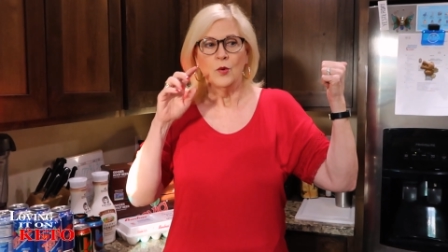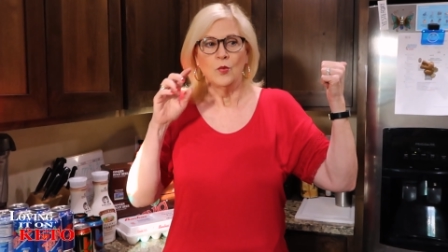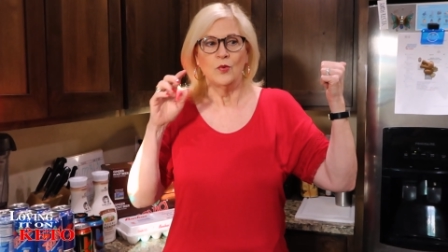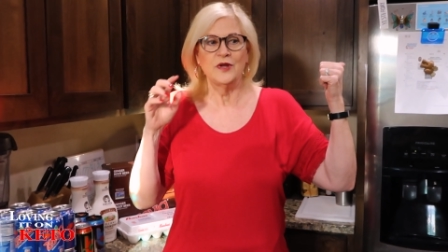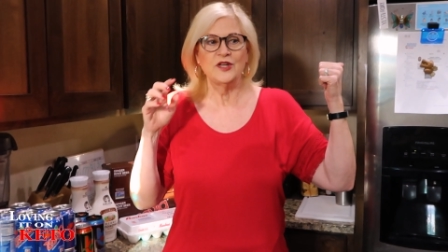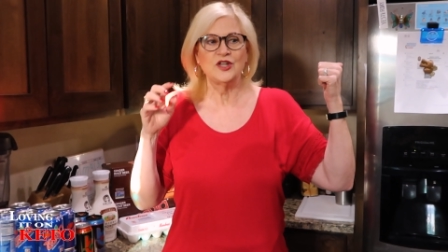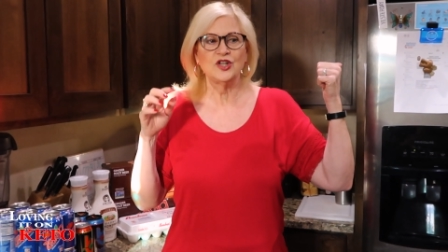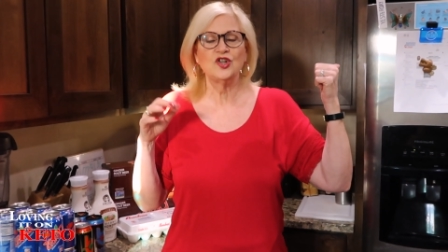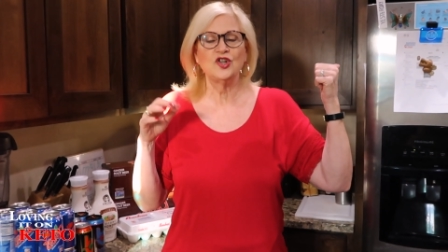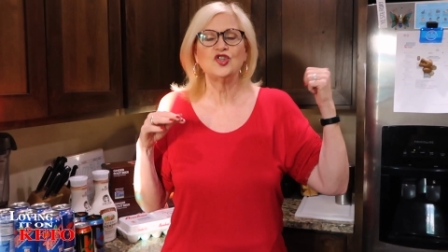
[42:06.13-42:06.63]

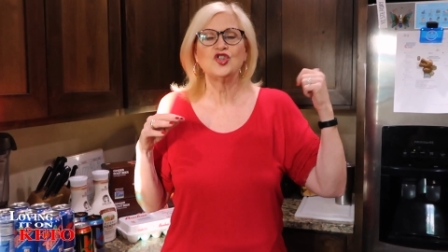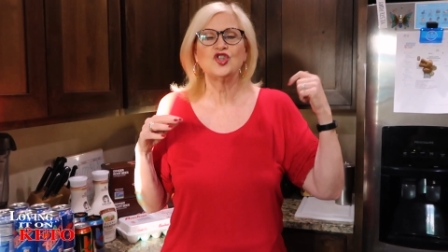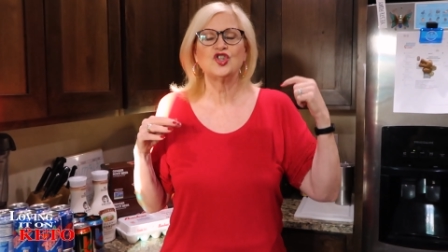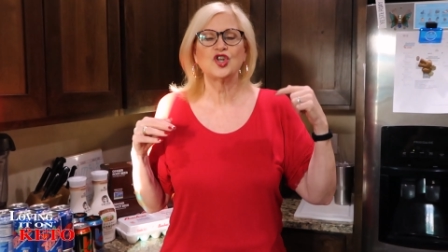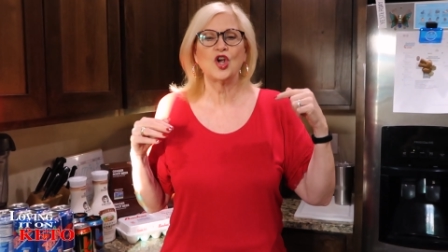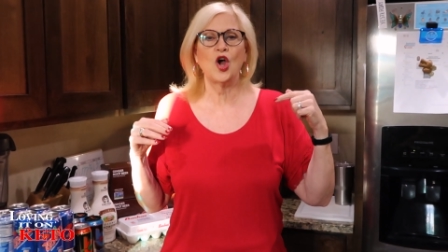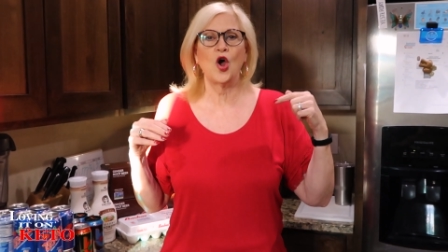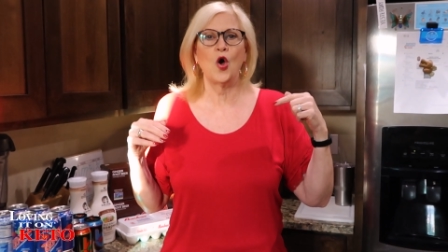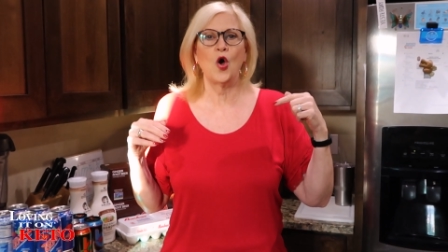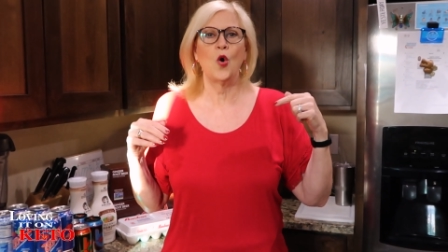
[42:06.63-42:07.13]
we didn't
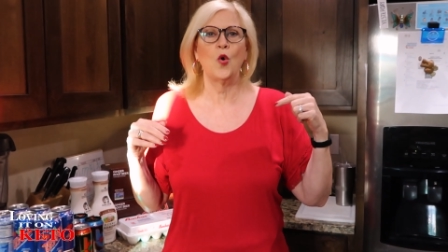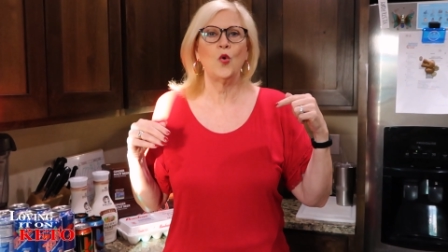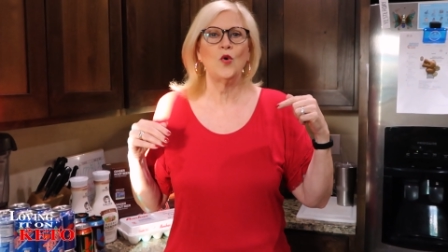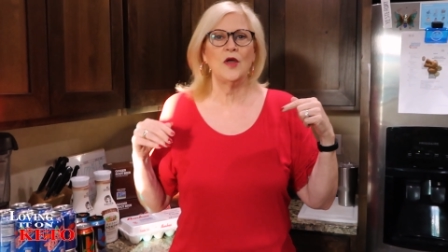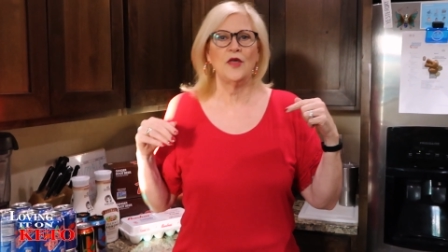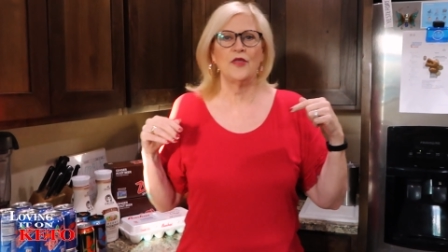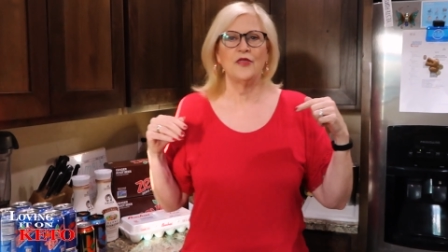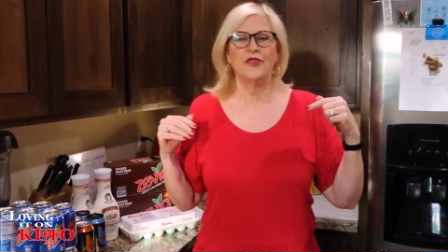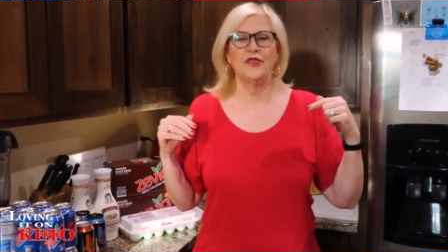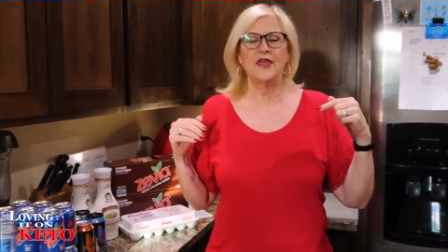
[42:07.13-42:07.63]

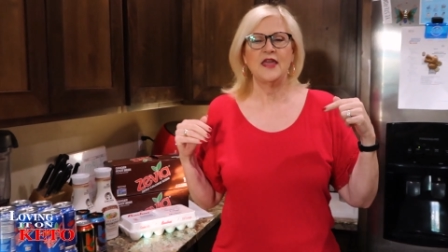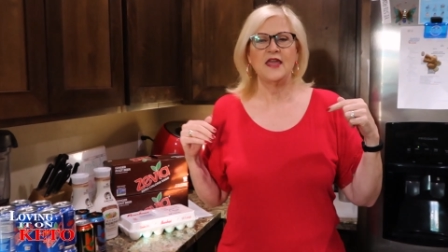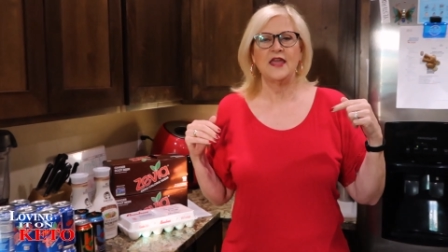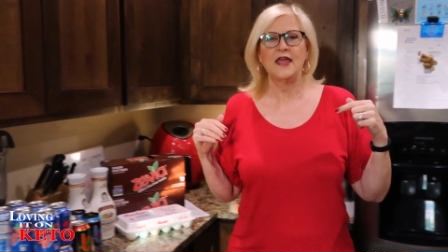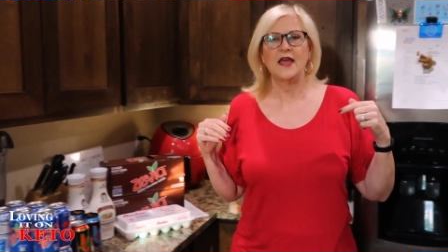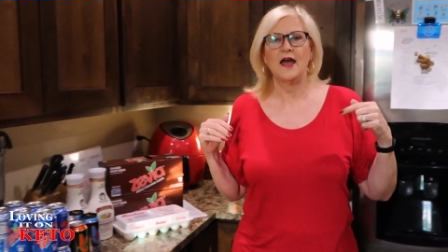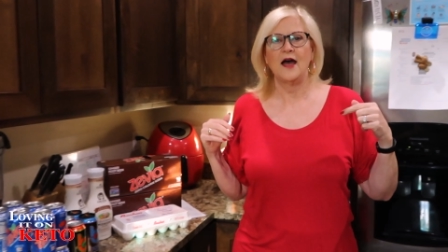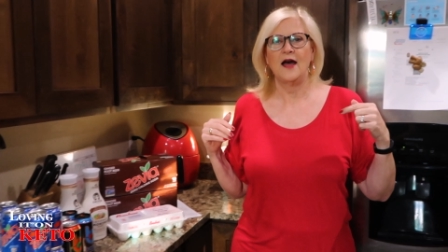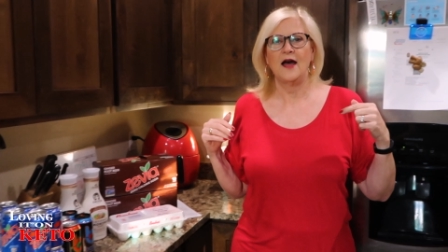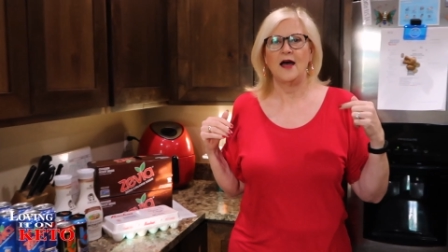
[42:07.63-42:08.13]
show
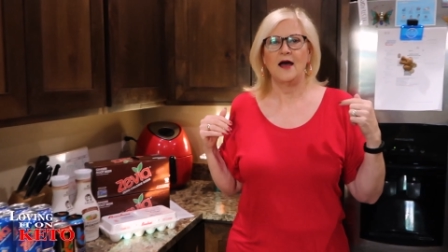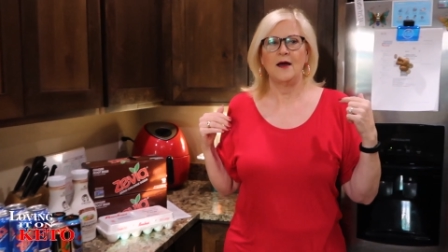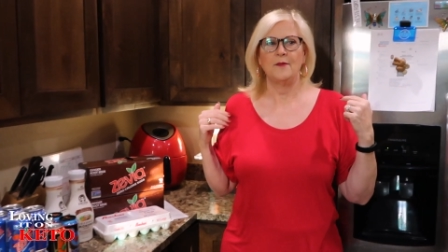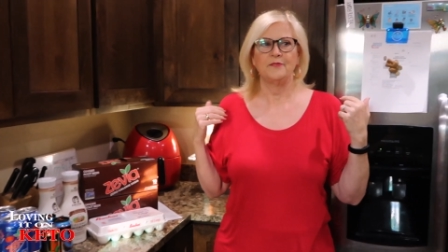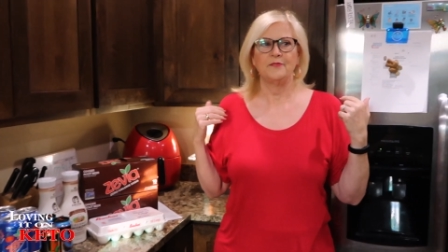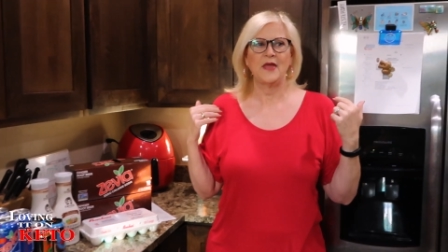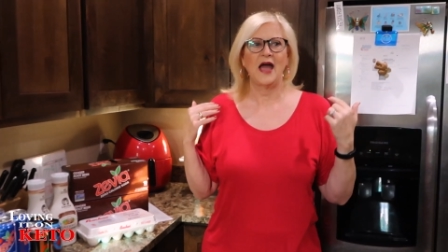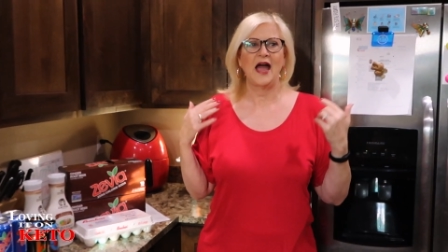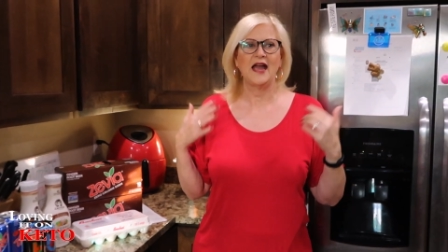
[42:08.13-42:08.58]
the um,